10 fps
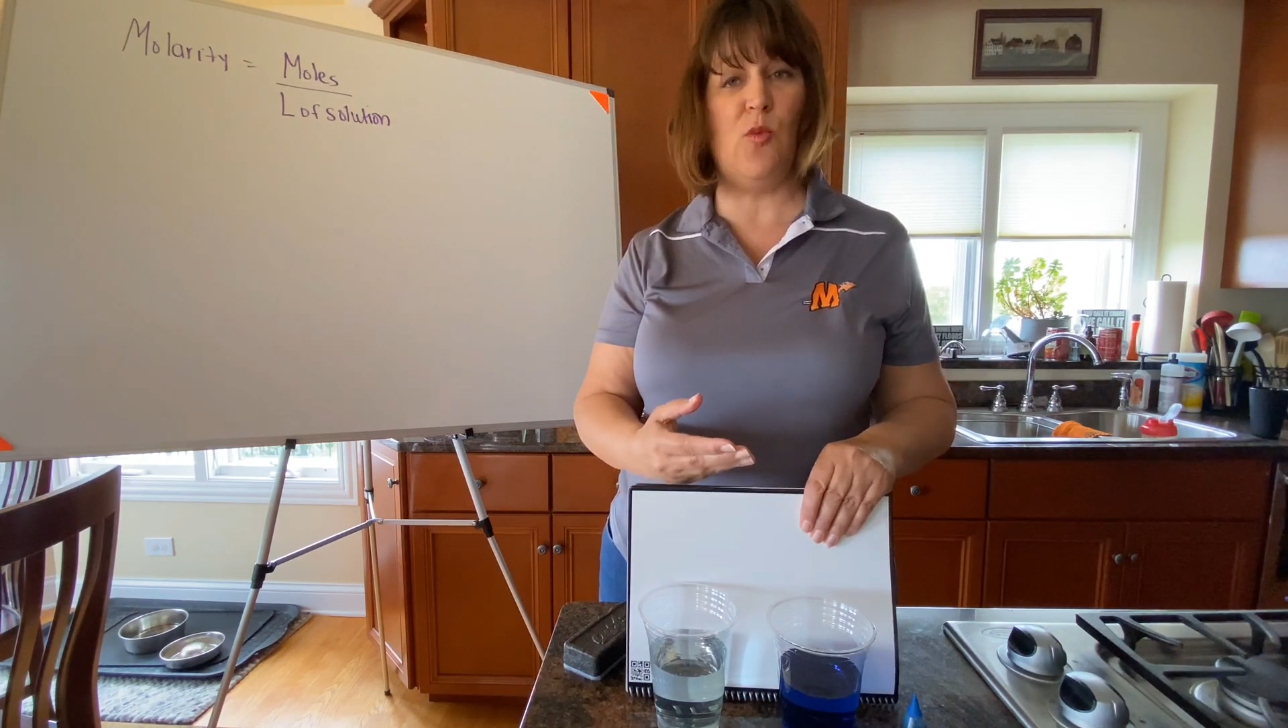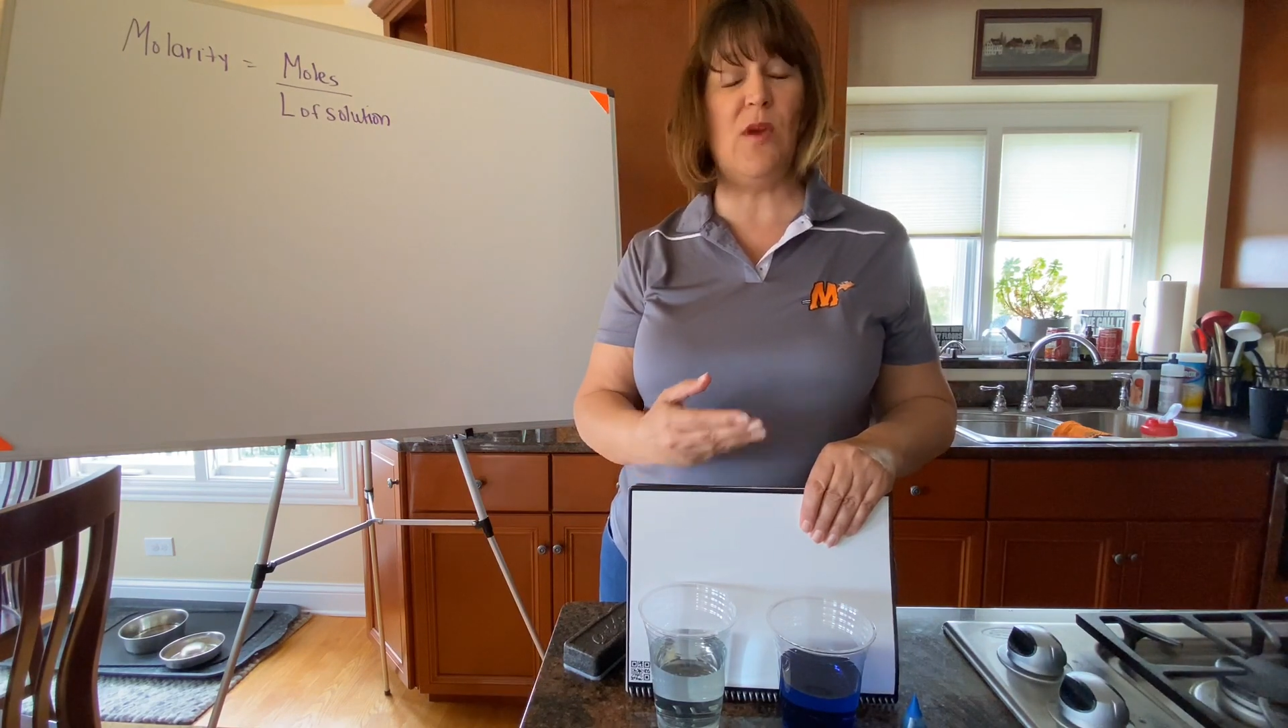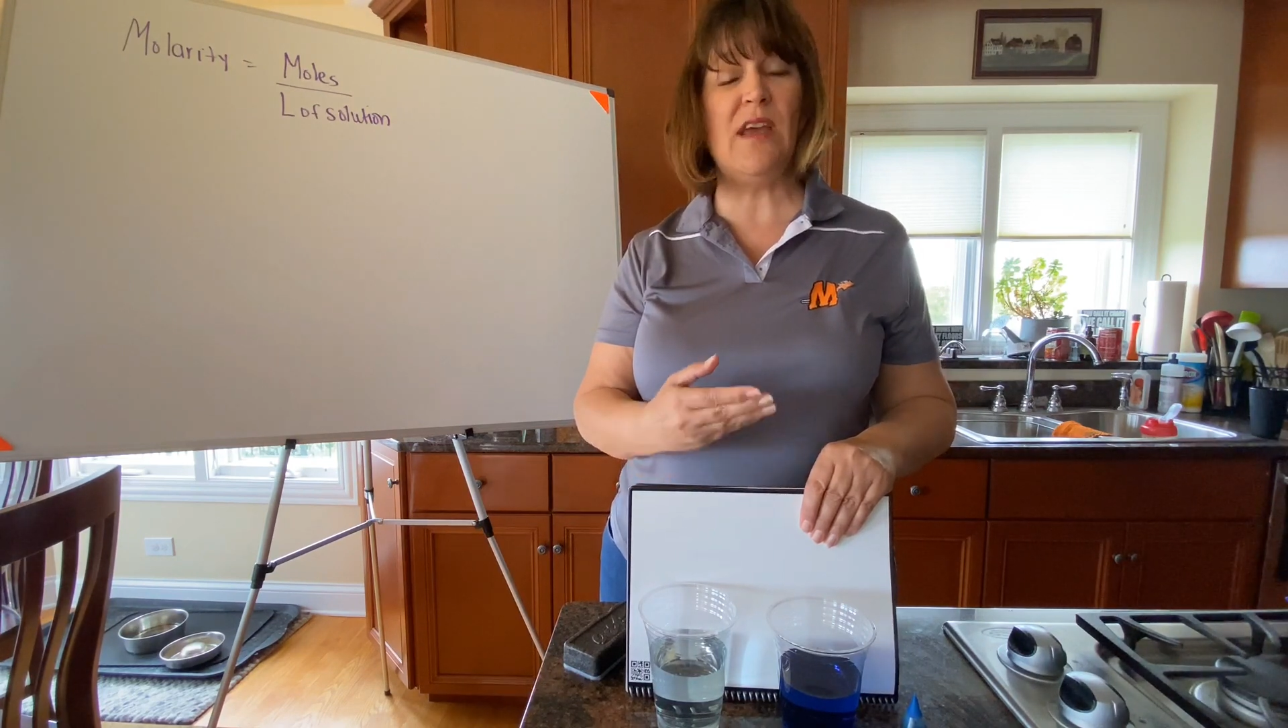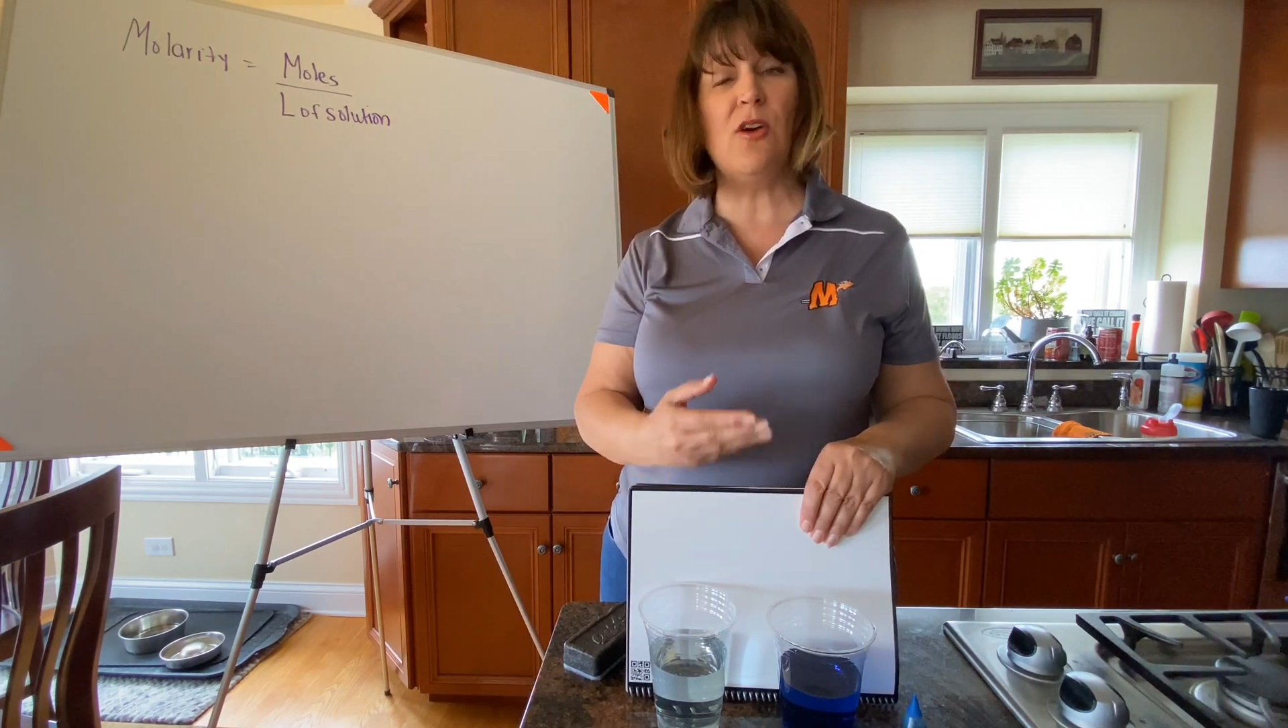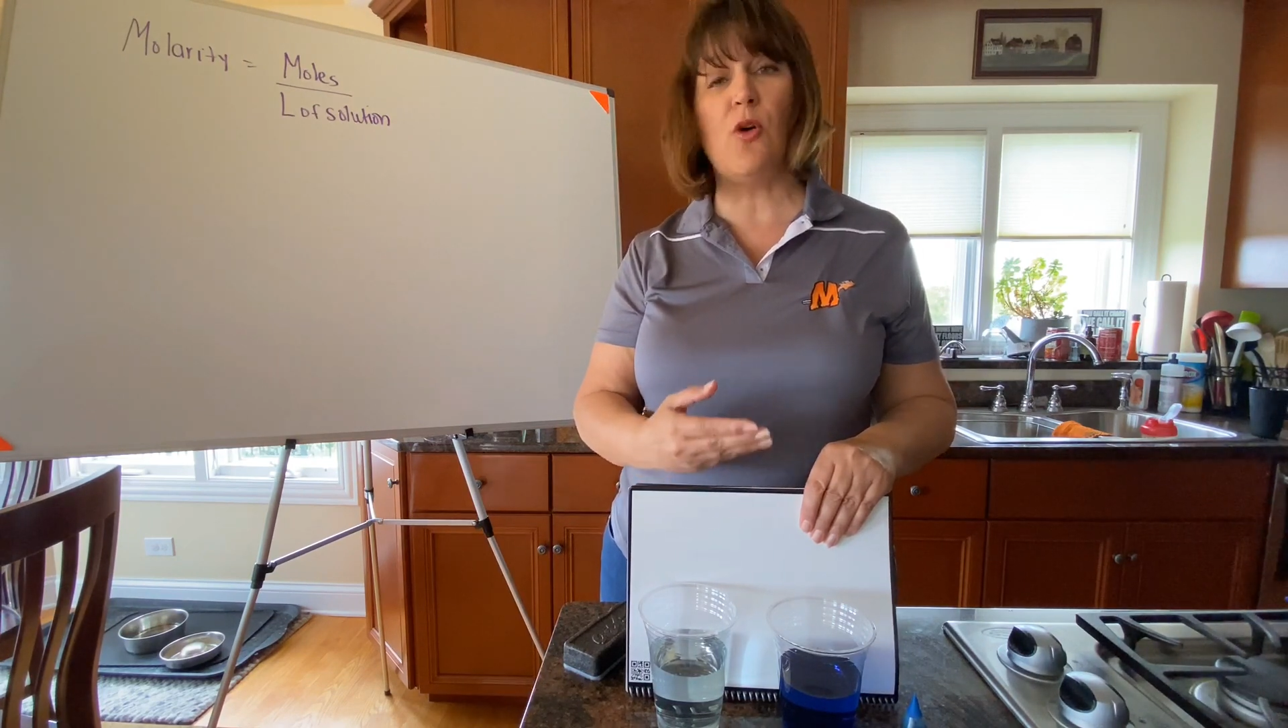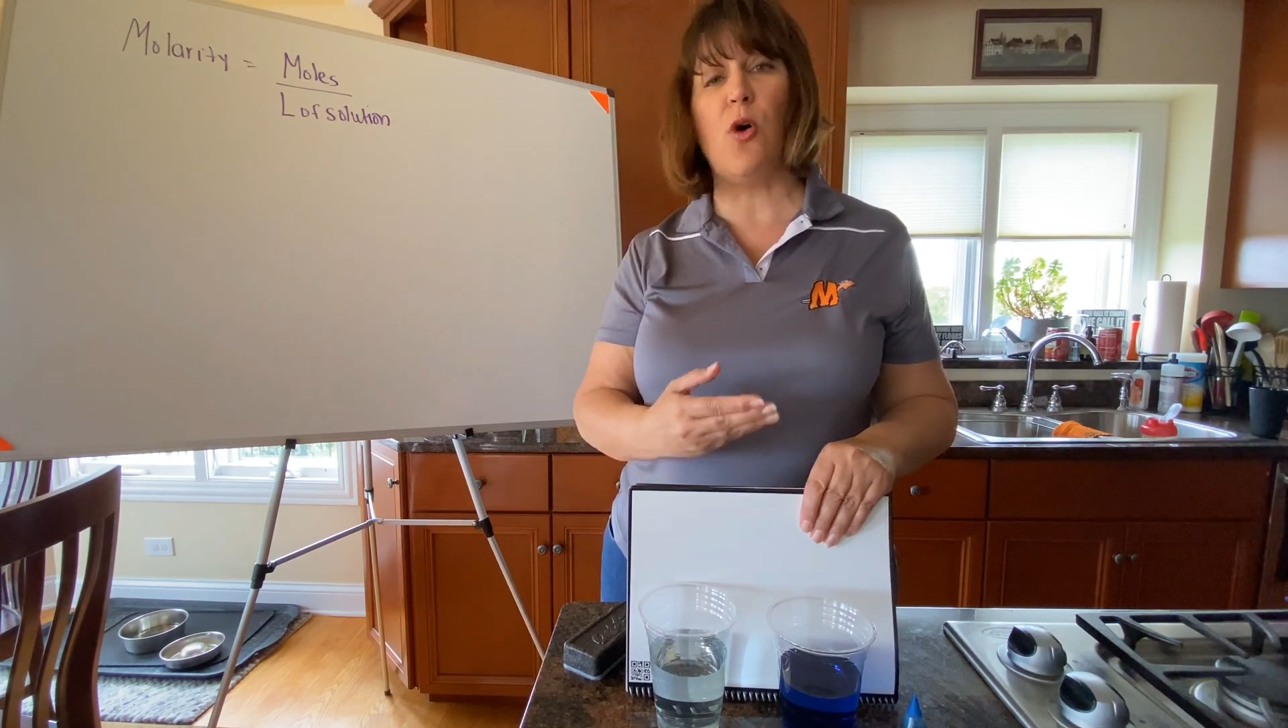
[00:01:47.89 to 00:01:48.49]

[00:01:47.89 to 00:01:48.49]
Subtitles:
We are